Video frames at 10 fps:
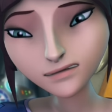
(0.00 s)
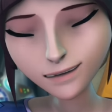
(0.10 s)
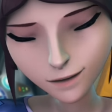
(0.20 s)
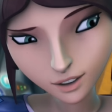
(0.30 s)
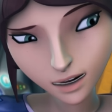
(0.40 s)
I'm
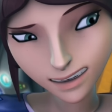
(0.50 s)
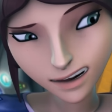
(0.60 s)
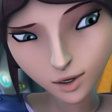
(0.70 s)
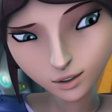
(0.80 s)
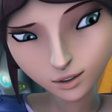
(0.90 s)
gonna check it
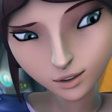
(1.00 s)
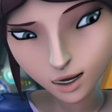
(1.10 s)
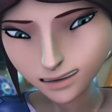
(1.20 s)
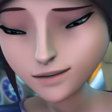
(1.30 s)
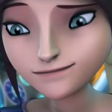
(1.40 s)
out.
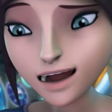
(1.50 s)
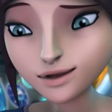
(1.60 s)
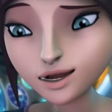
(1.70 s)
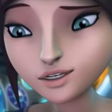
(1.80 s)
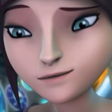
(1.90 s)
Can you come back
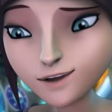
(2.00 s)
and watch the